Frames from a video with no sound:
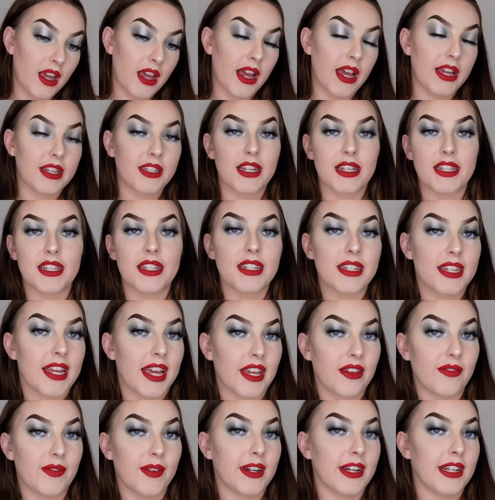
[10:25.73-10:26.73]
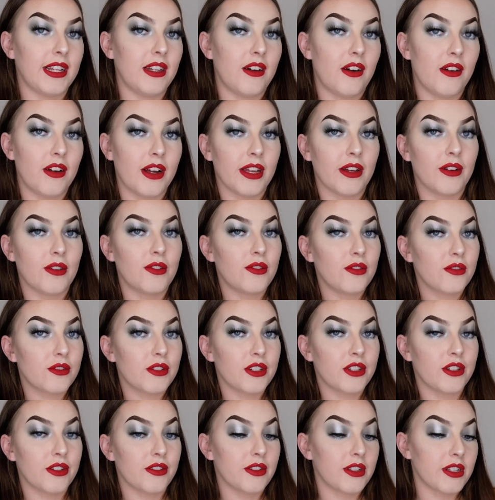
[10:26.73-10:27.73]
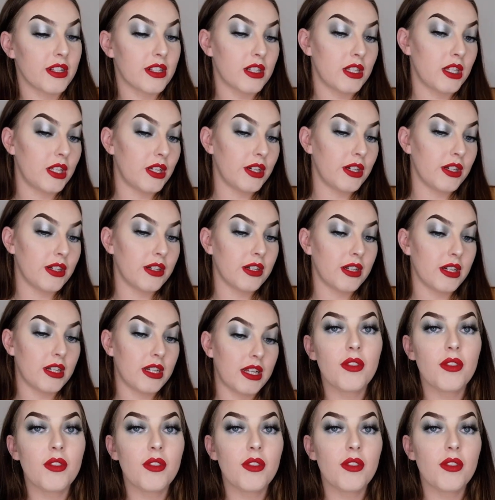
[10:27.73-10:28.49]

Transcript: It doesn't take very long at all to do this look.